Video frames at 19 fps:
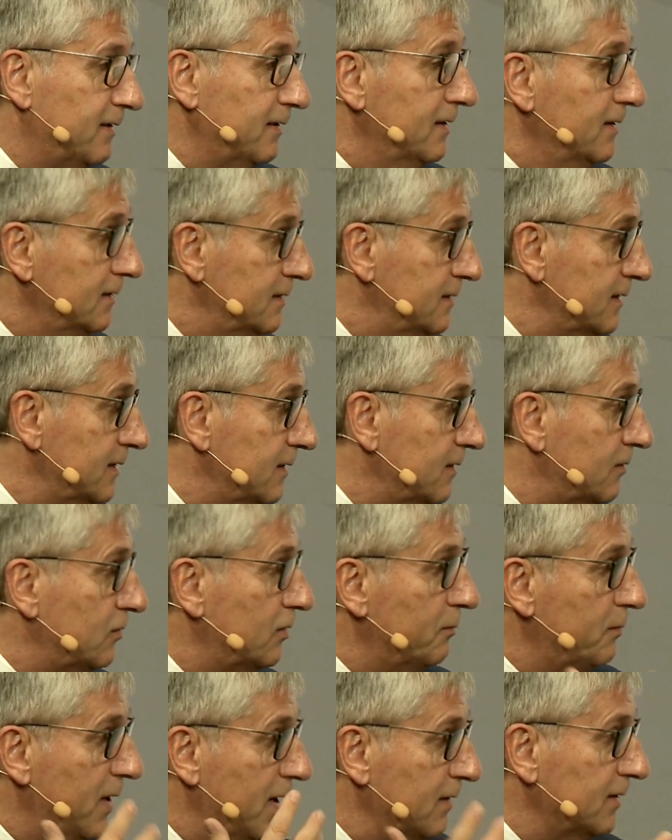India or
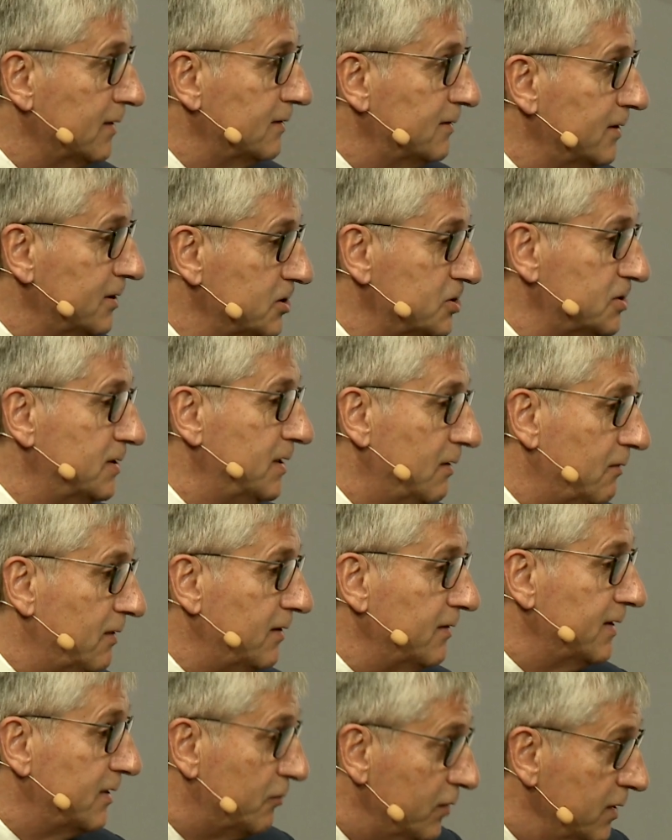Bangladesh, there are
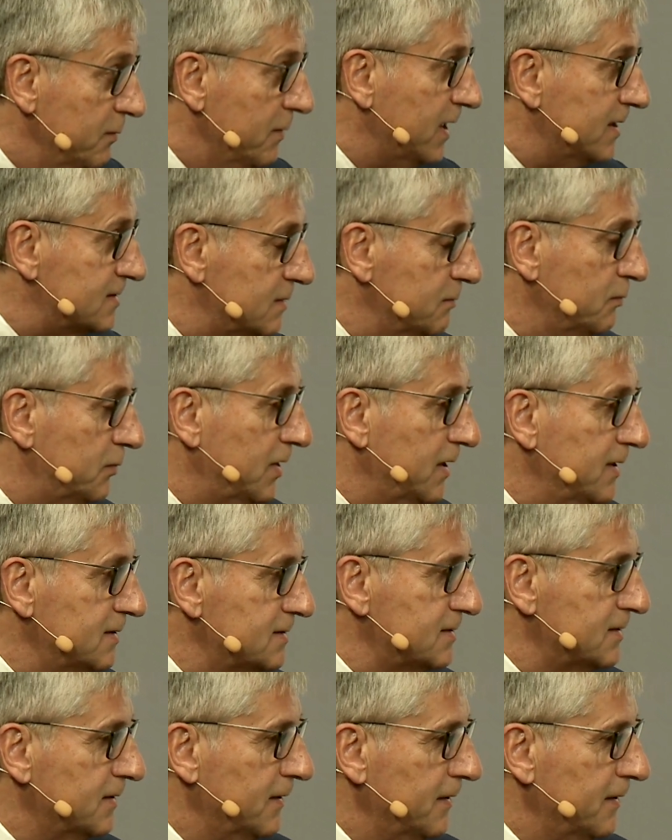agreements in place.